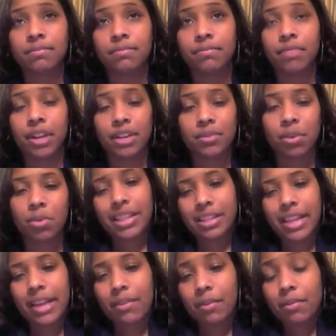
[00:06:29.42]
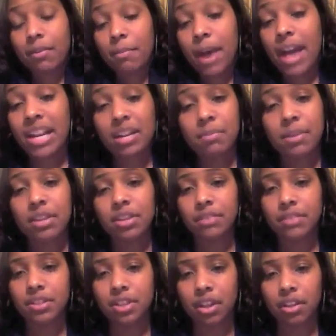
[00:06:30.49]
Freddie Roach, they reminded me
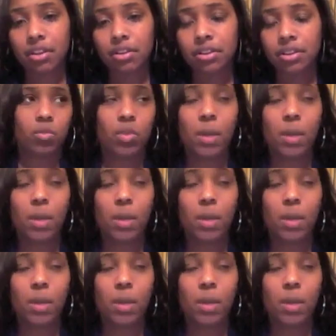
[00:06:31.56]
of each other.